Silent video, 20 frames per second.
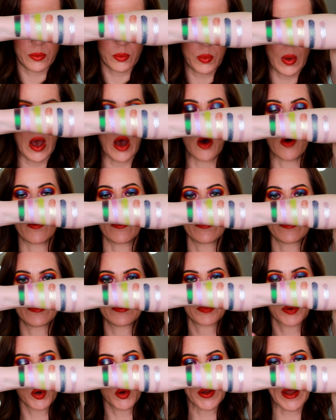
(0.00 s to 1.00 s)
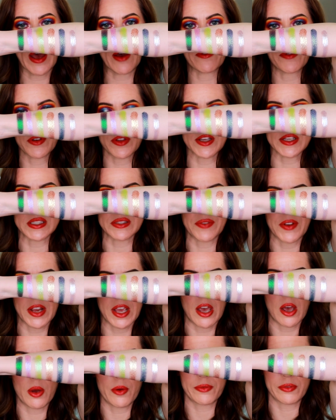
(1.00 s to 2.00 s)
well, pulled out for this
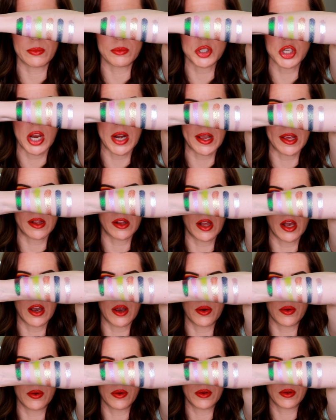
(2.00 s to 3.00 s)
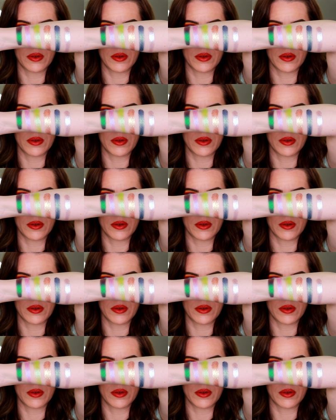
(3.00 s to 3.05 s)
video from JD Glow.